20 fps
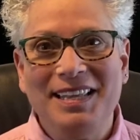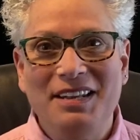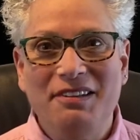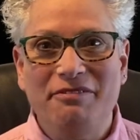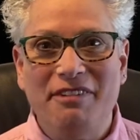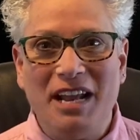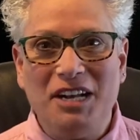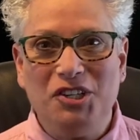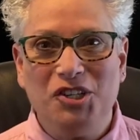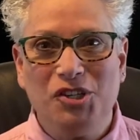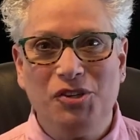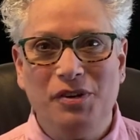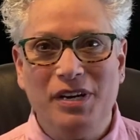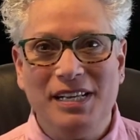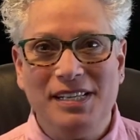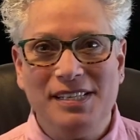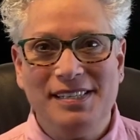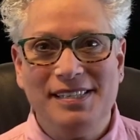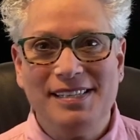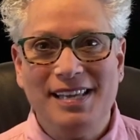
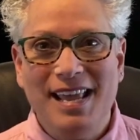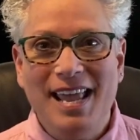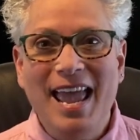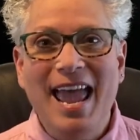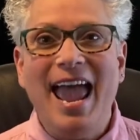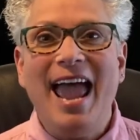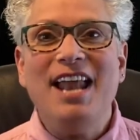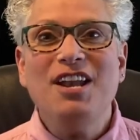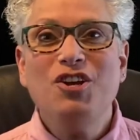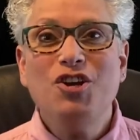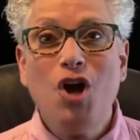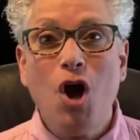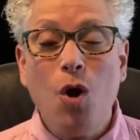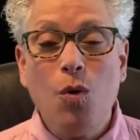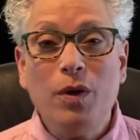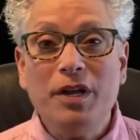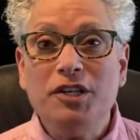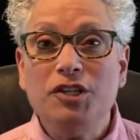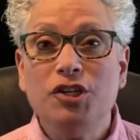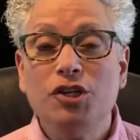adventurous, and go
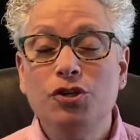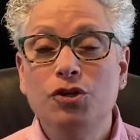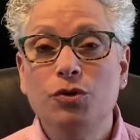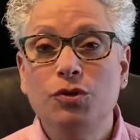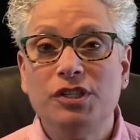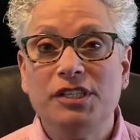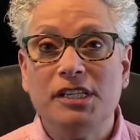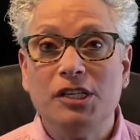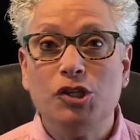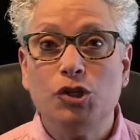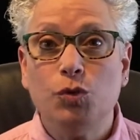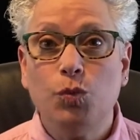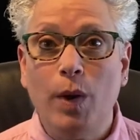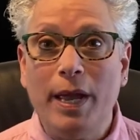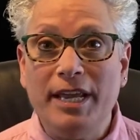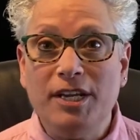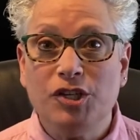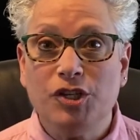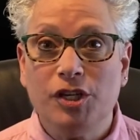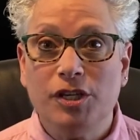into new
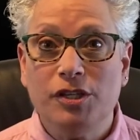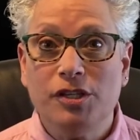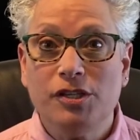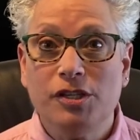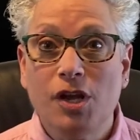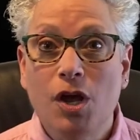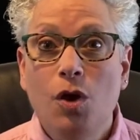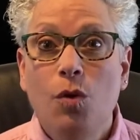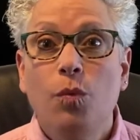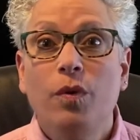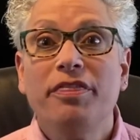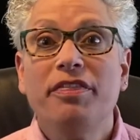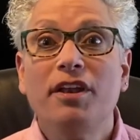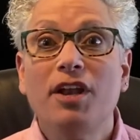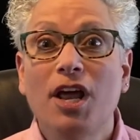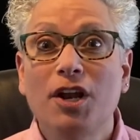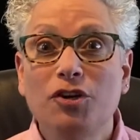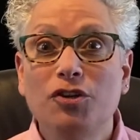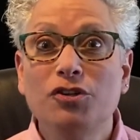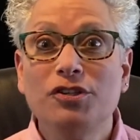situations with an
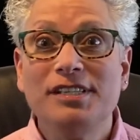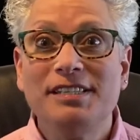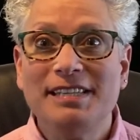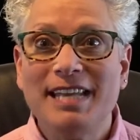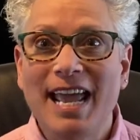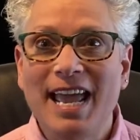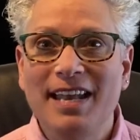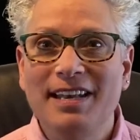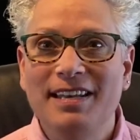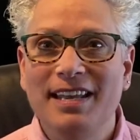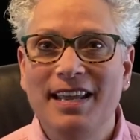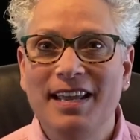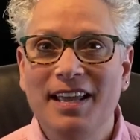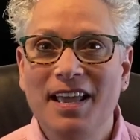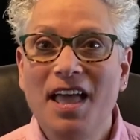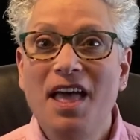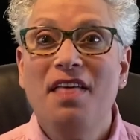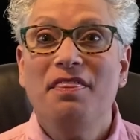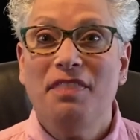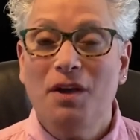understanding
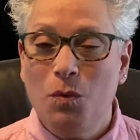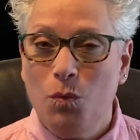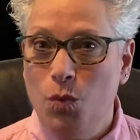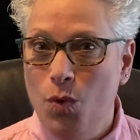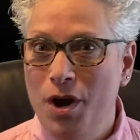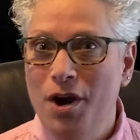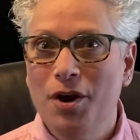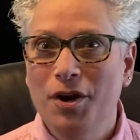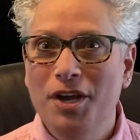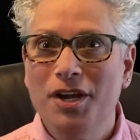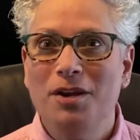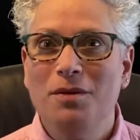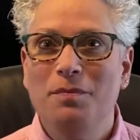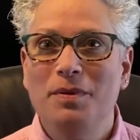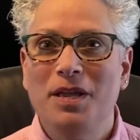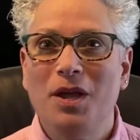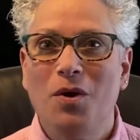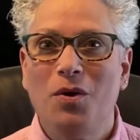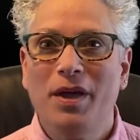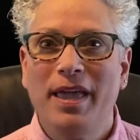that we're going to
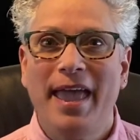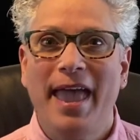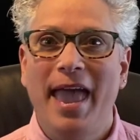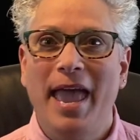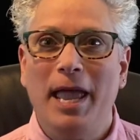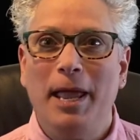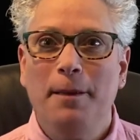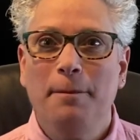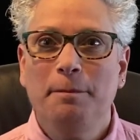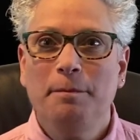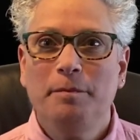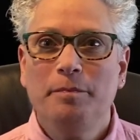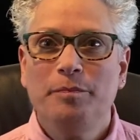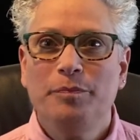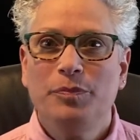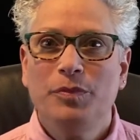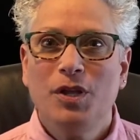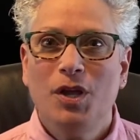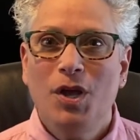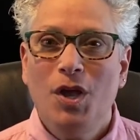be okay.
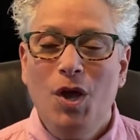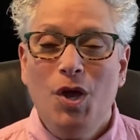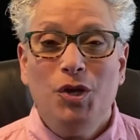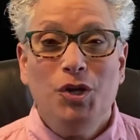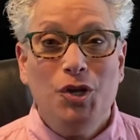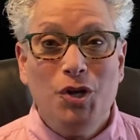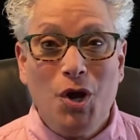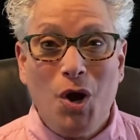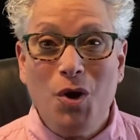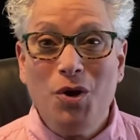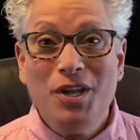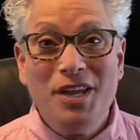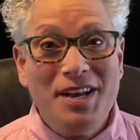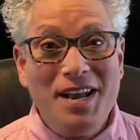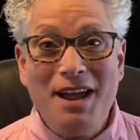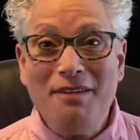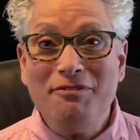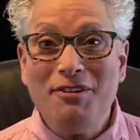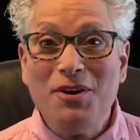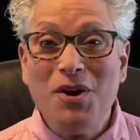You
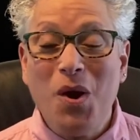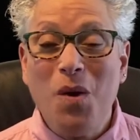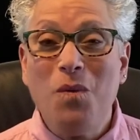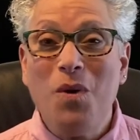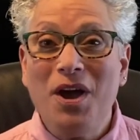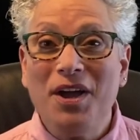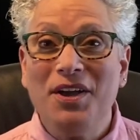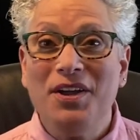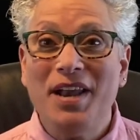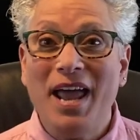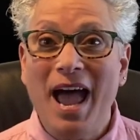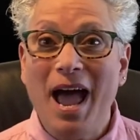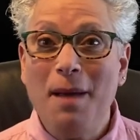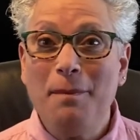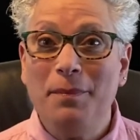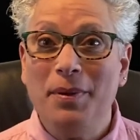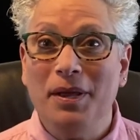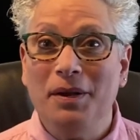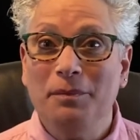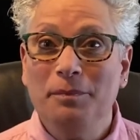never know what could
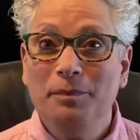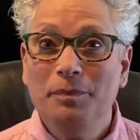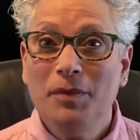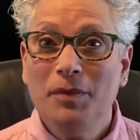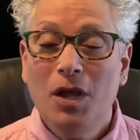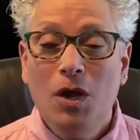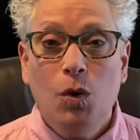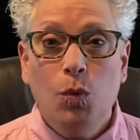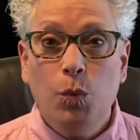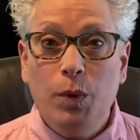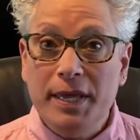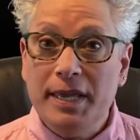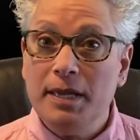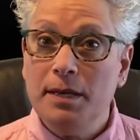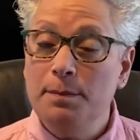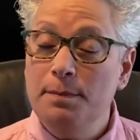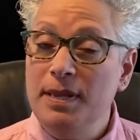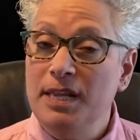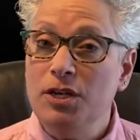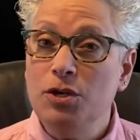happen. We could
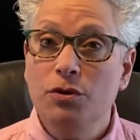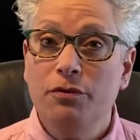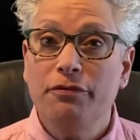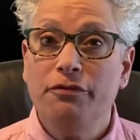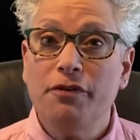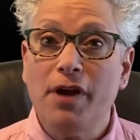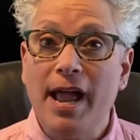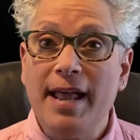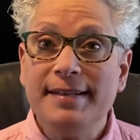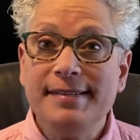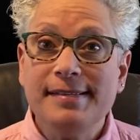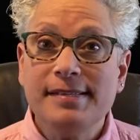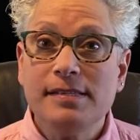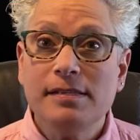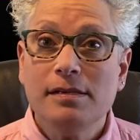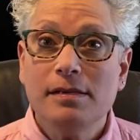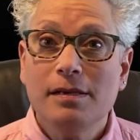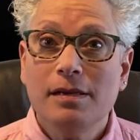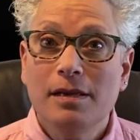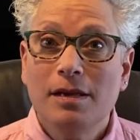meet new friends.
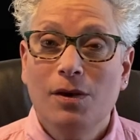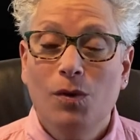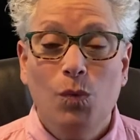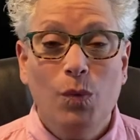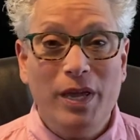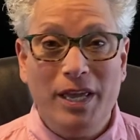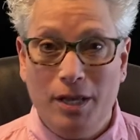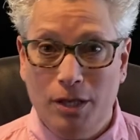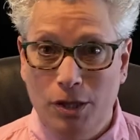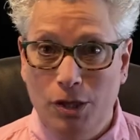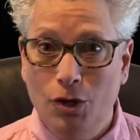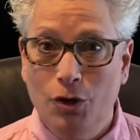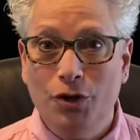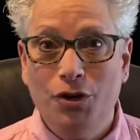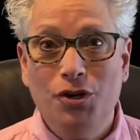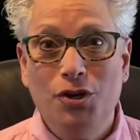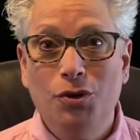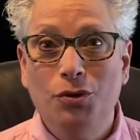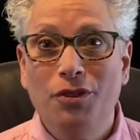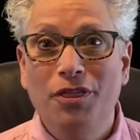We could learn
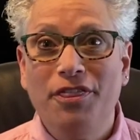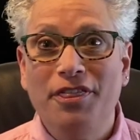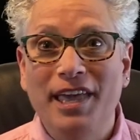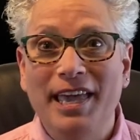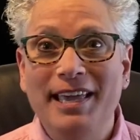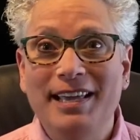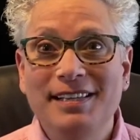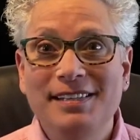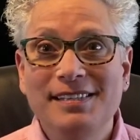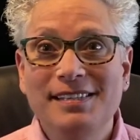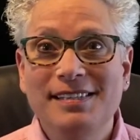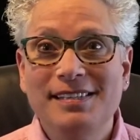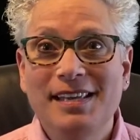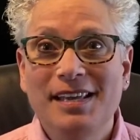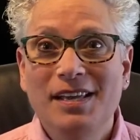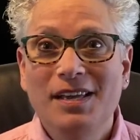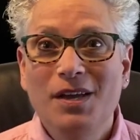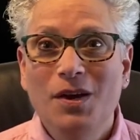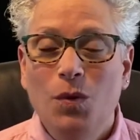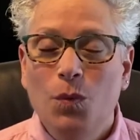new things.
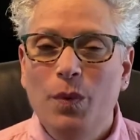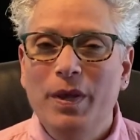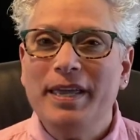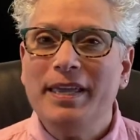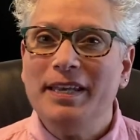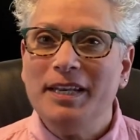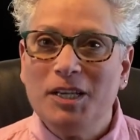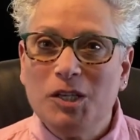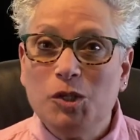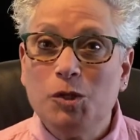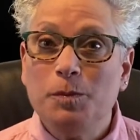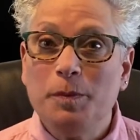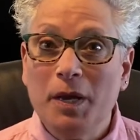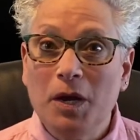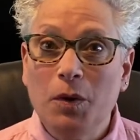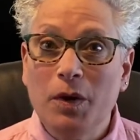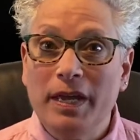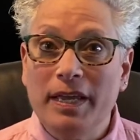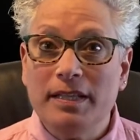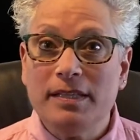We can
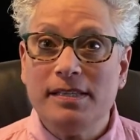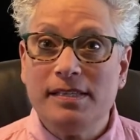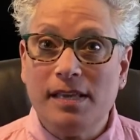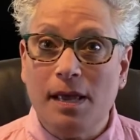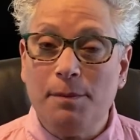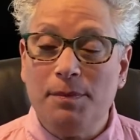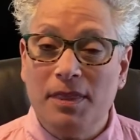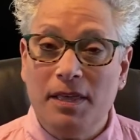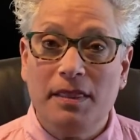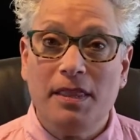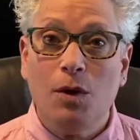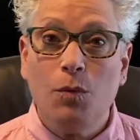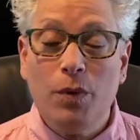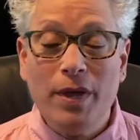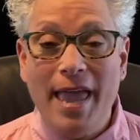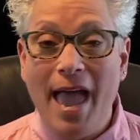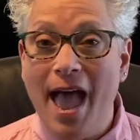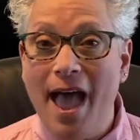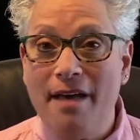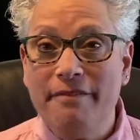experience something that we
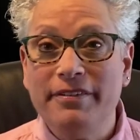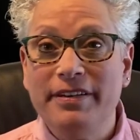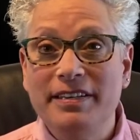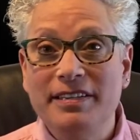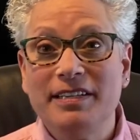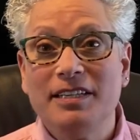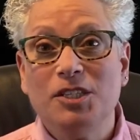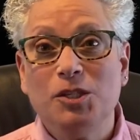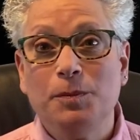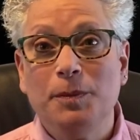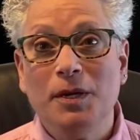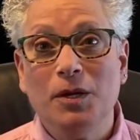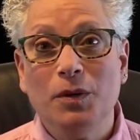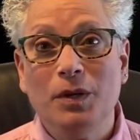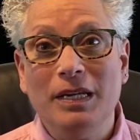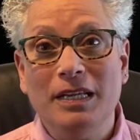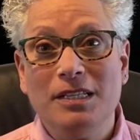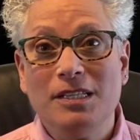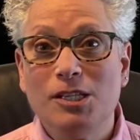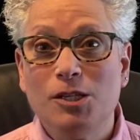haven't
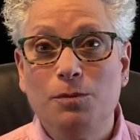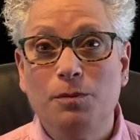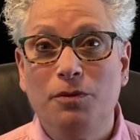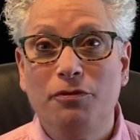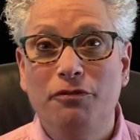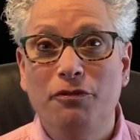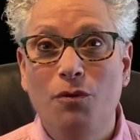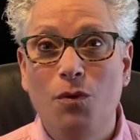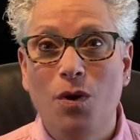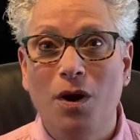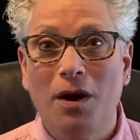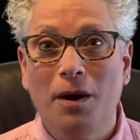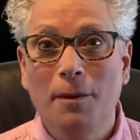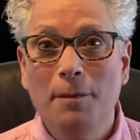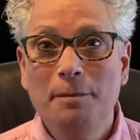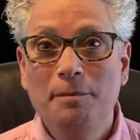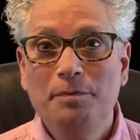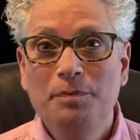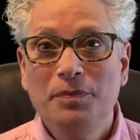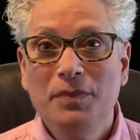experienced before.
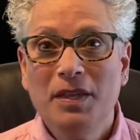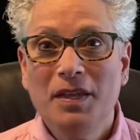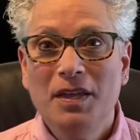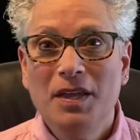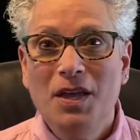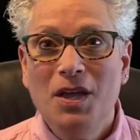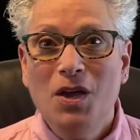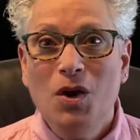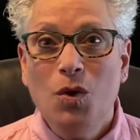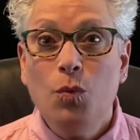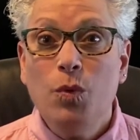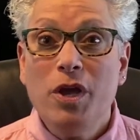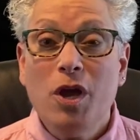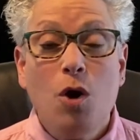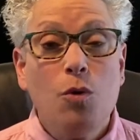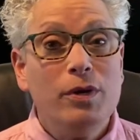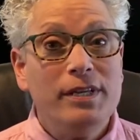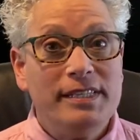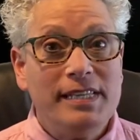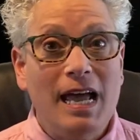We
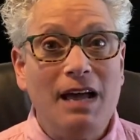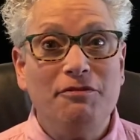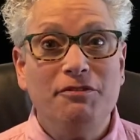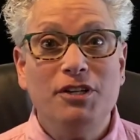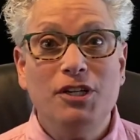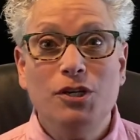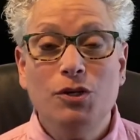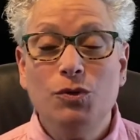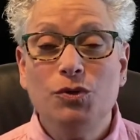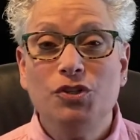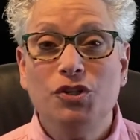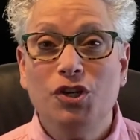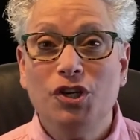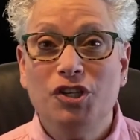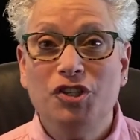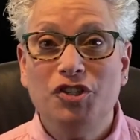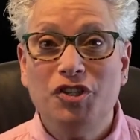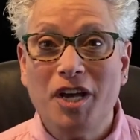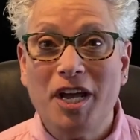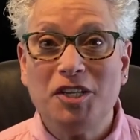always have to use good
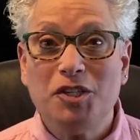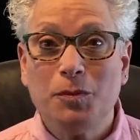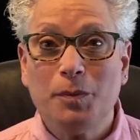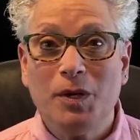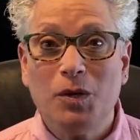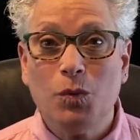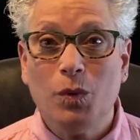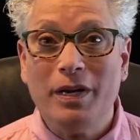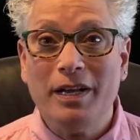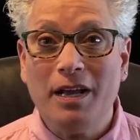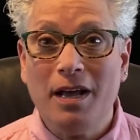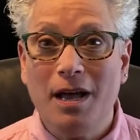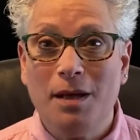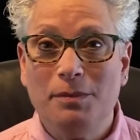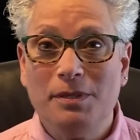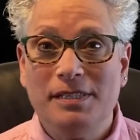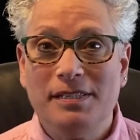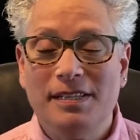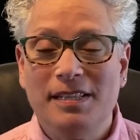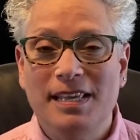judgment when it
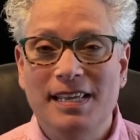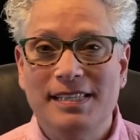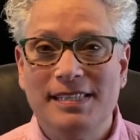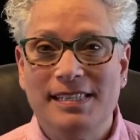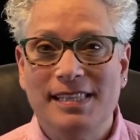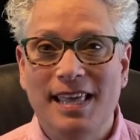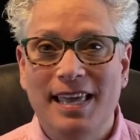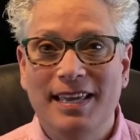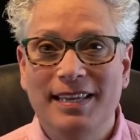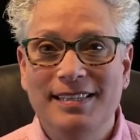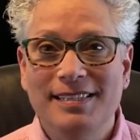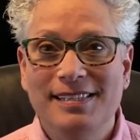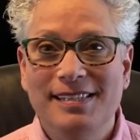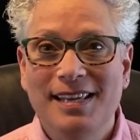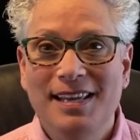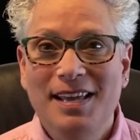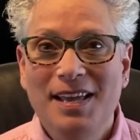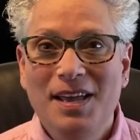comes to these things,